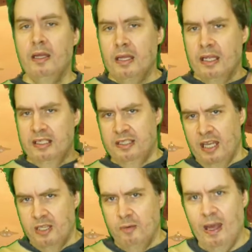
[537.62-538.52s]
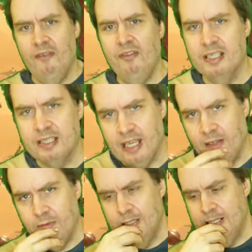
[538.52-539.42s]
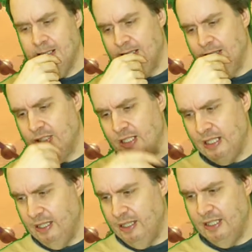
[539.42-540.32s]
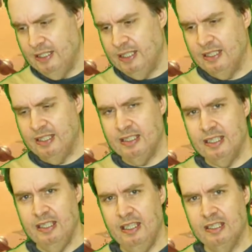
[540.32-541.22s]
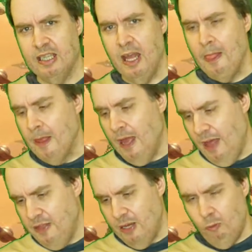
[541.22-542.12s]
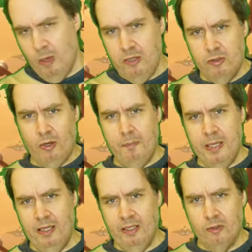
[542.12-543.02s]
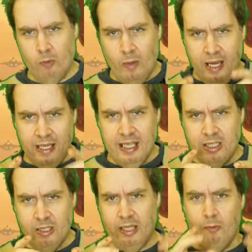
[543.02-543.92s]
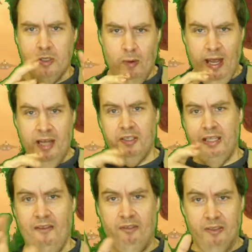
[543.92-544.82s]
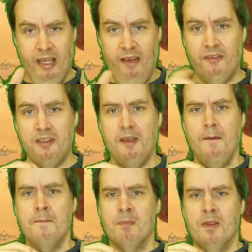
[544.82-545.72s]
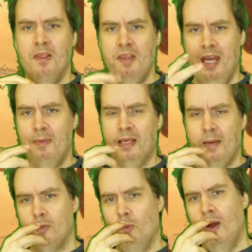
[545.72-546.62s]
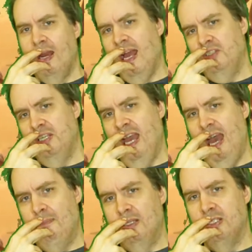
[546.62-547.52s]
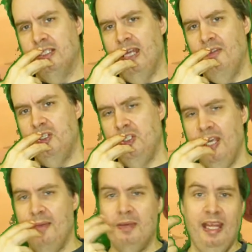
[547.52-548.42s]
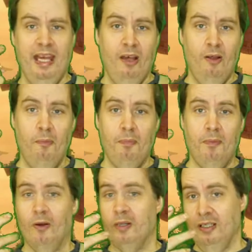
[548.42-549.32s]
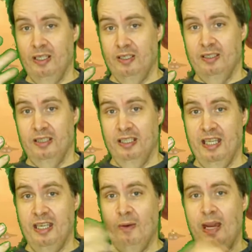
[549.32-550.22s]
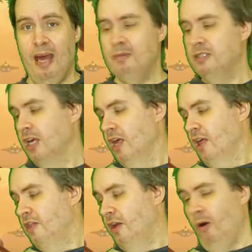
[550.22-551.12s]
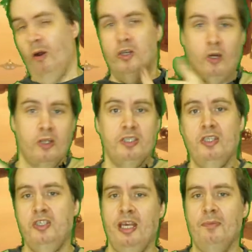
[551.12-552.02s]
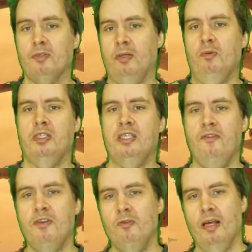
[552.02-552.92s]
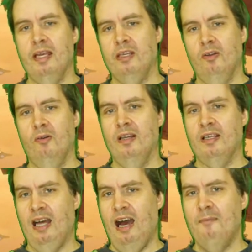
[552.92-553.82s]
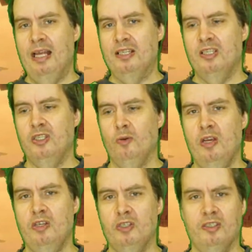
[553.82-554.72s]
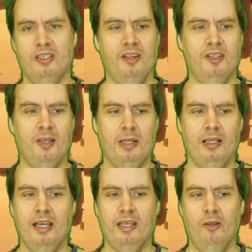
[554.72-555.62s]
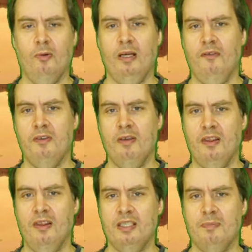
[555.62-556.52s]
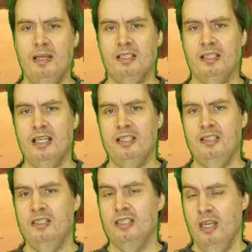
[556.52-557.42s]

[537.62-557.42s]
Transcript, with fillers: Instead, you have this kind of, well, I've got this, this, this, and this. And then when you start peeling those away and get to like what you actually left, then it becomes what actually happens. Now the GM can help or can, can, can, tell you what happens. There are charts in the GM screen which give you like, you know, in a combat situation, something like, you know, well, if you get this many successes,